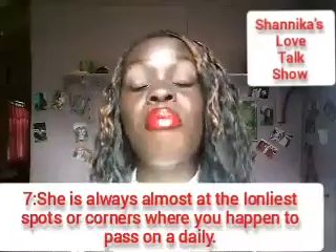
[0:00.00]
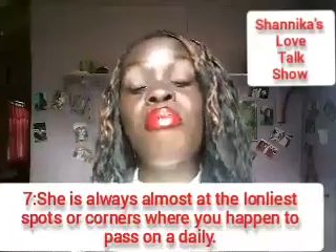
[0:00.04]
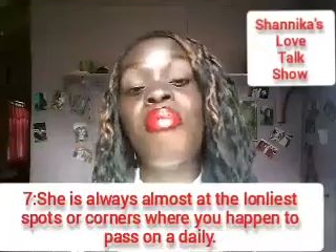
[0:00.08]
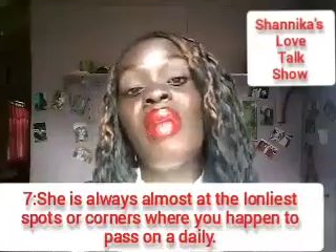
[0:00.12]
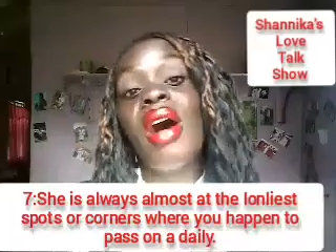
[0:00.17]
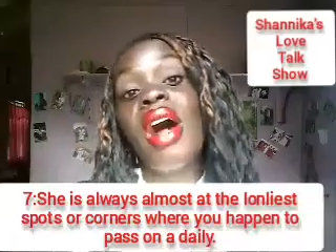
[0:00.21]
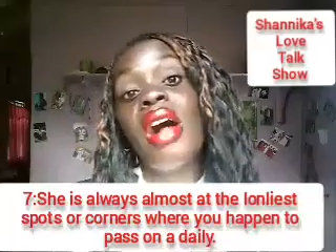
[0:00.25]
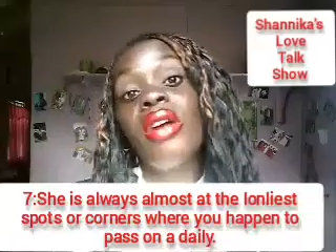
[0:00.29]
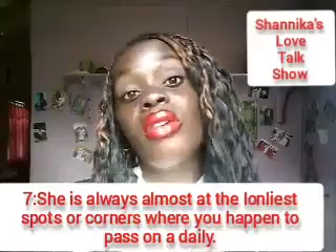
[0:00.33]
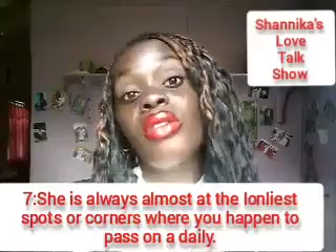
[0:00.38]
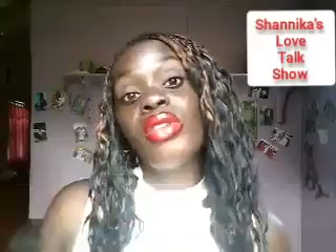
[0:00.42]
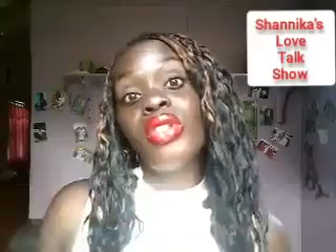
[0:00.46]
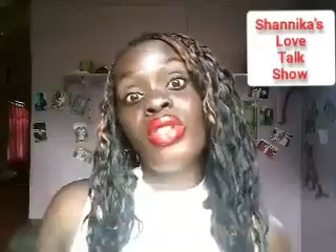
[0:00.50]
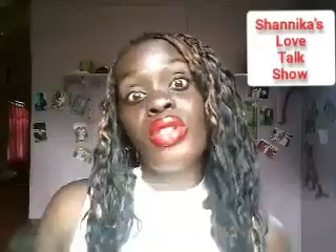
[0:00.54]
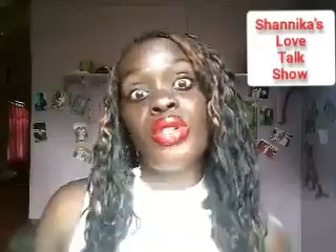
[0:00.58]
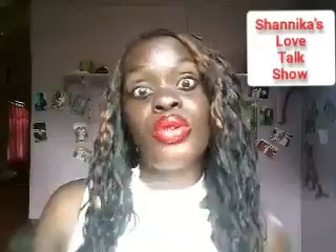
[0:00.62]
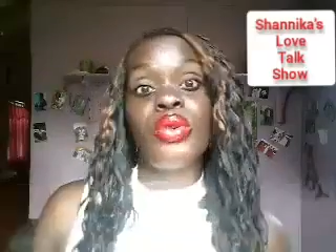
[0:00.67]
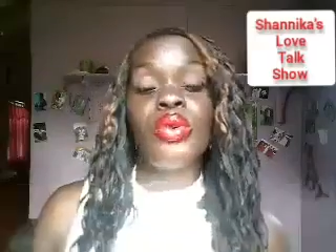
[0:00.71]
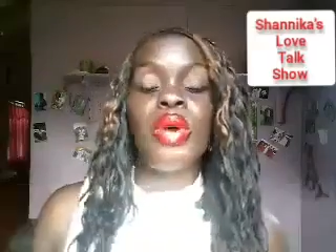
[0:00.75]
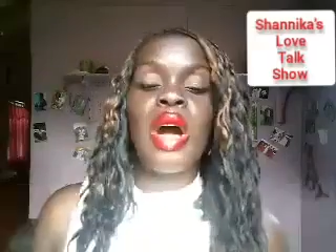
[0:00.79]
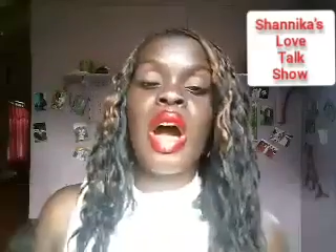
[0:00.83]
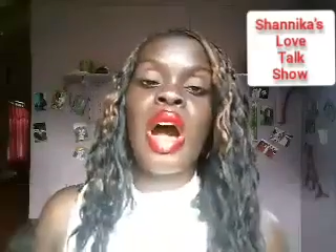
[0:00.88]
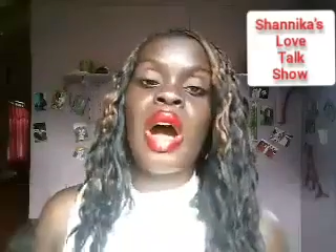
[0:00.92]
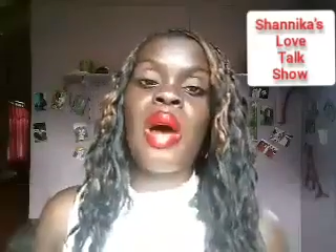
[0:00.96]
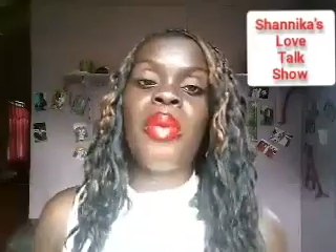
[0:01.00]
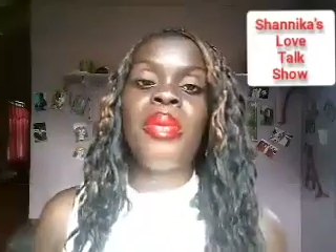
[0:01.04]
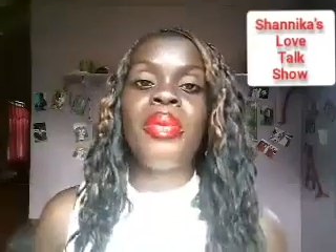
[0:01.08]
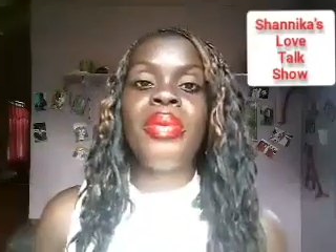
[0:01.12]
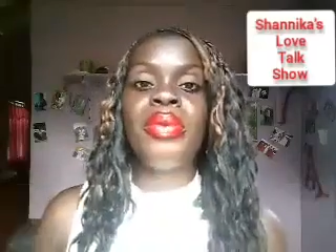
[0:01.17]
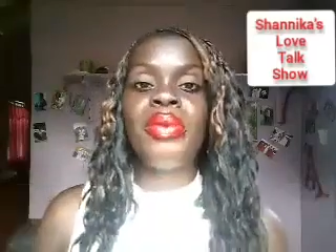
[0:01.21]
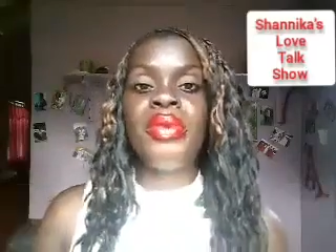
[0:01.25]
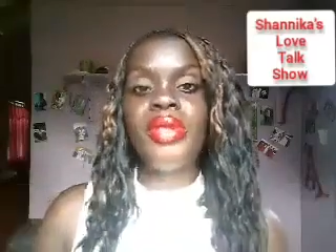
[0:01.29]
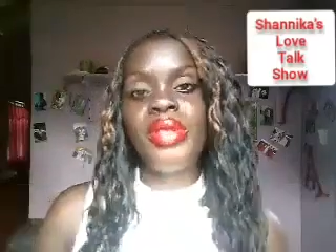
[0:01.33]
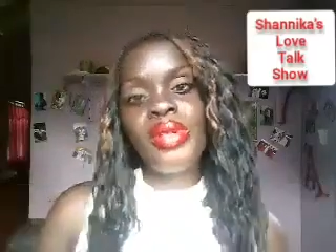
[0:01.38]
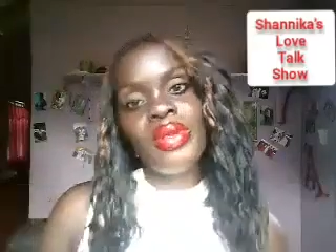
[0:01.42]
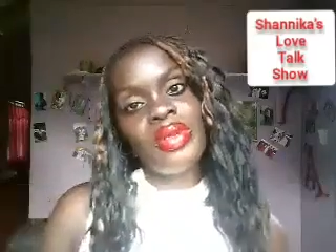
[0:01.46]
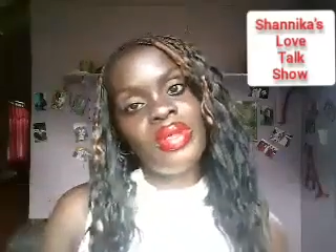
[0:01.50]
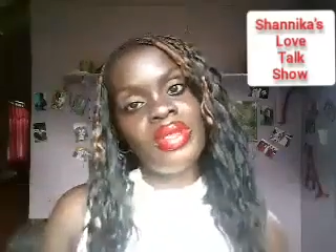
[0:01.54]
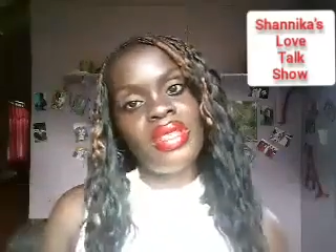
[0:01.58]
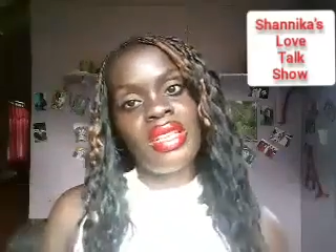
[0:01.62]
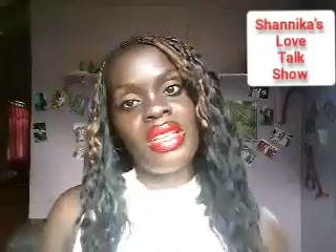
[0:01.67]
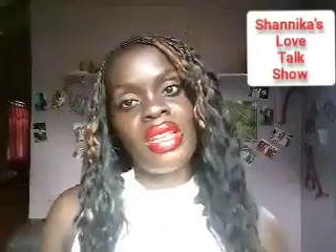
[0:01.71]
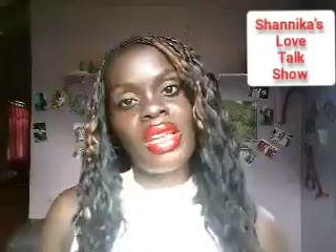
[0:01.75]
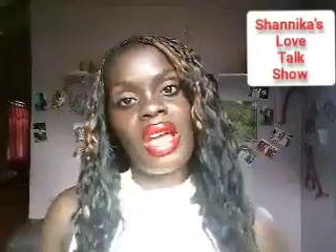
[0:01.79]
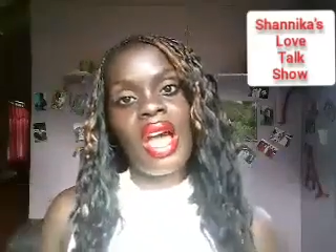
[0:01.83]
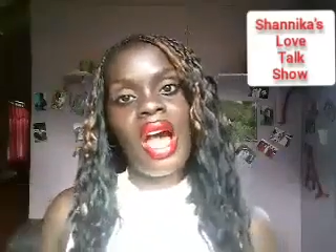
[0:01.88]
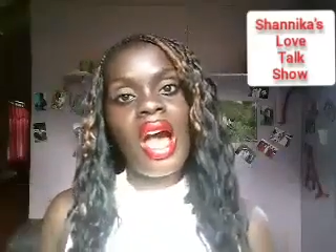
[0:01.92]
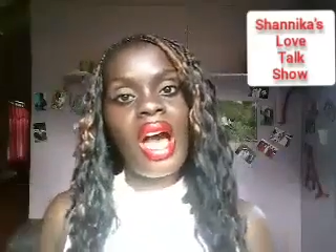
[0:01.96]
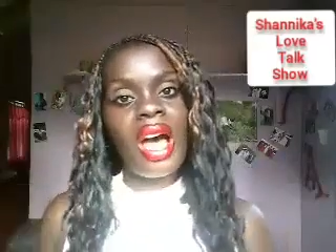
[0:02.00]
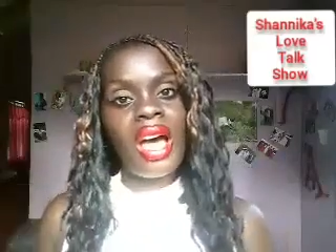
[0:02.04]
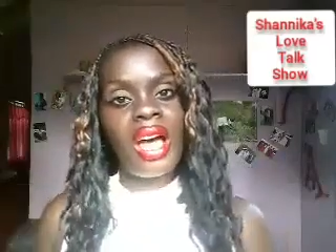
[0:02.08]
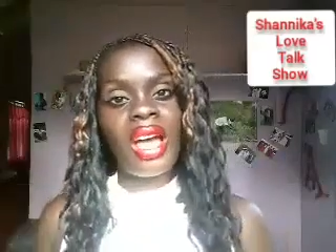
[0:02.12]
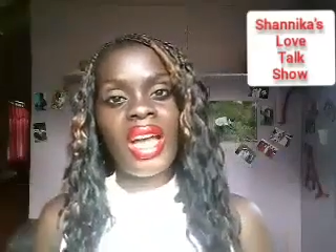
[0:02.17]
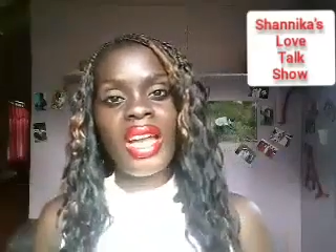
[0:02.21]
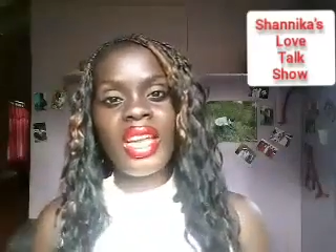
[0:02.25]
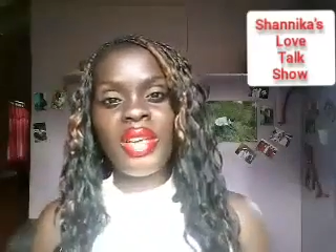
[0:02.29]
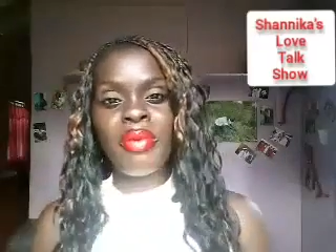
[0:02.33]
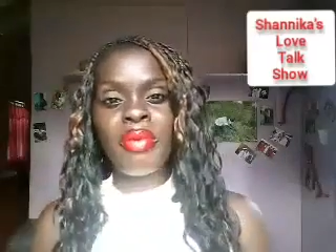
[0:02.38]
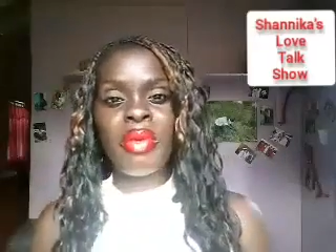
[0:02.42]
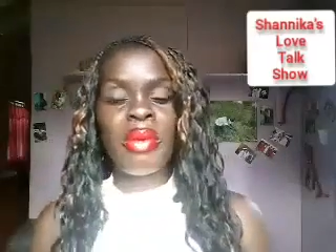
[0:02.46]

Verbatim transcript: bounce you up to say hi,